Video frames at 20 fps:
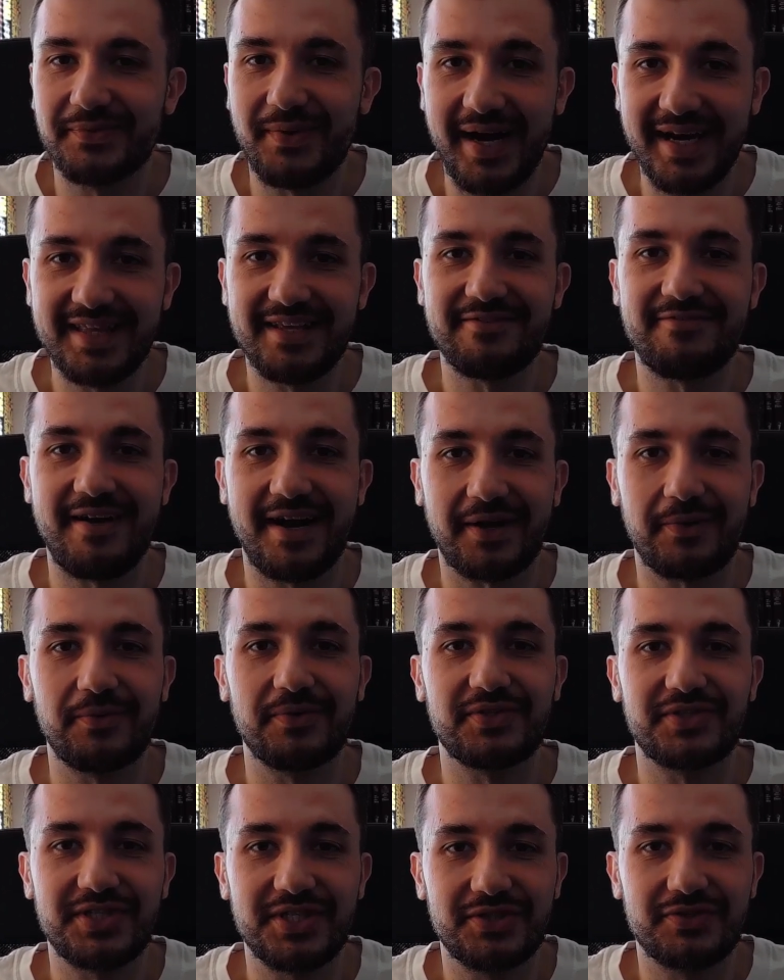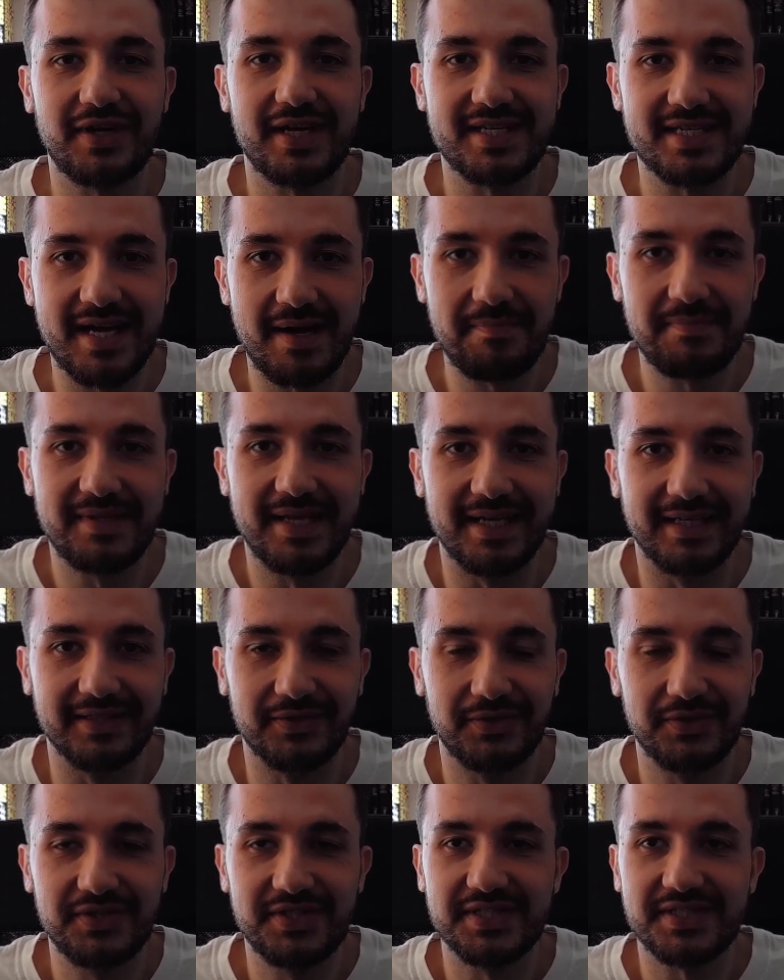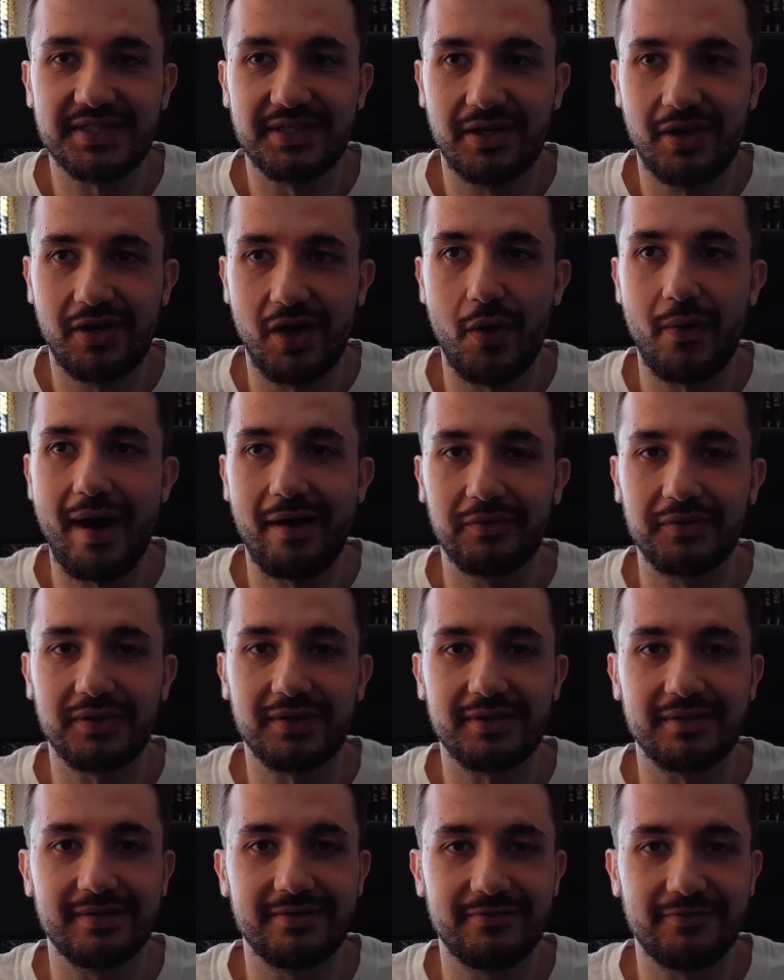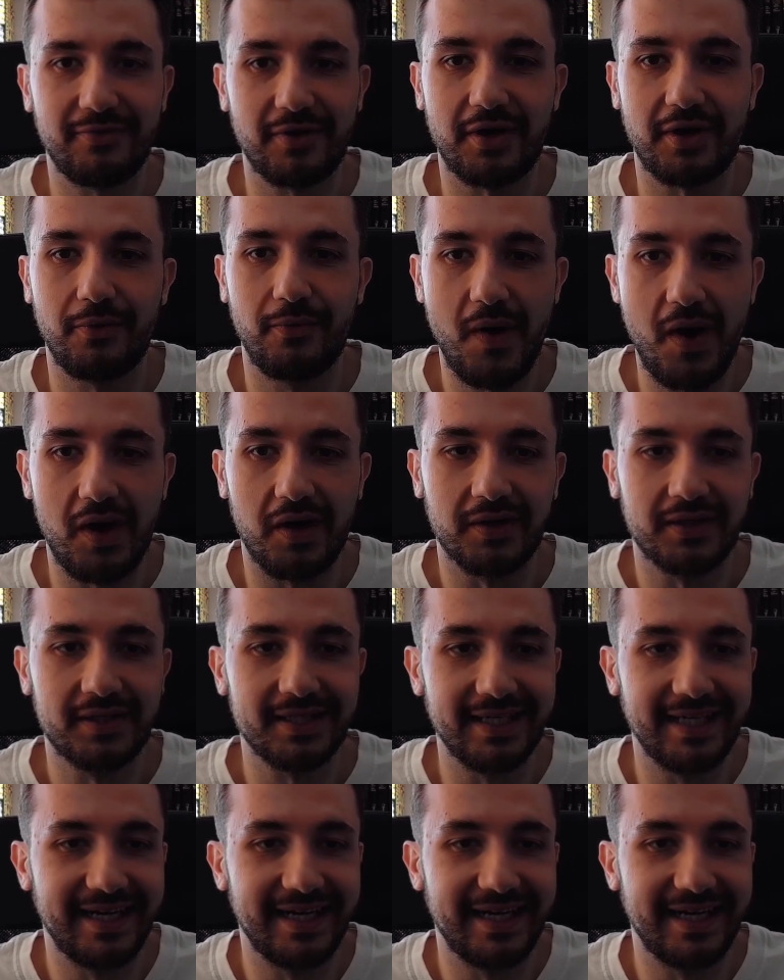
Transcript: why the fuck would she dress up then to just go out for a walk?